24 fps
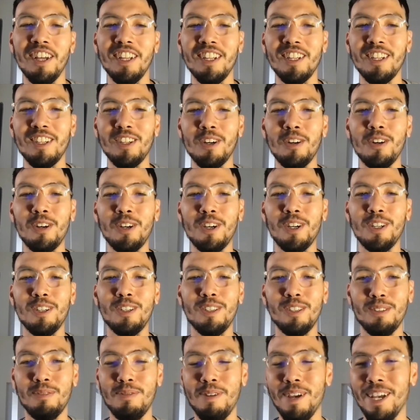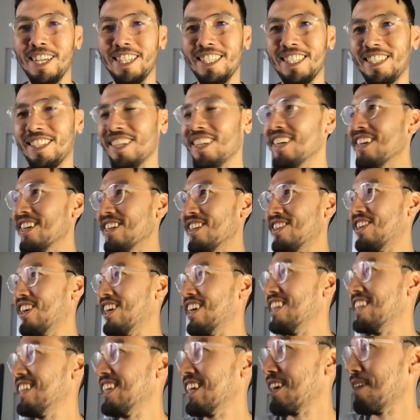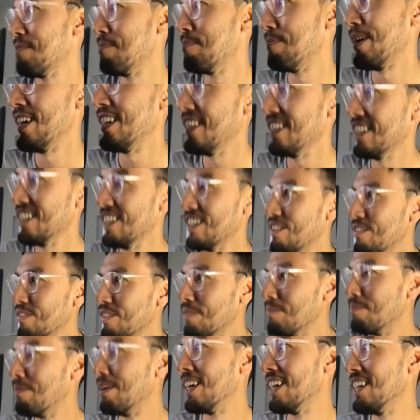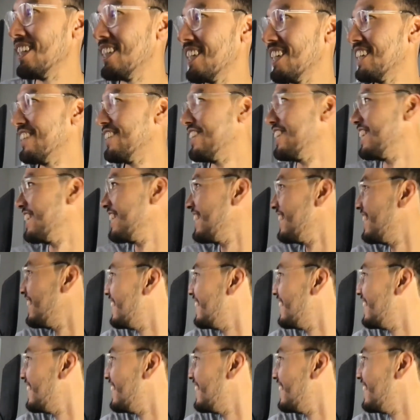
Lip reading: the token space trades like a beta of the beta, right?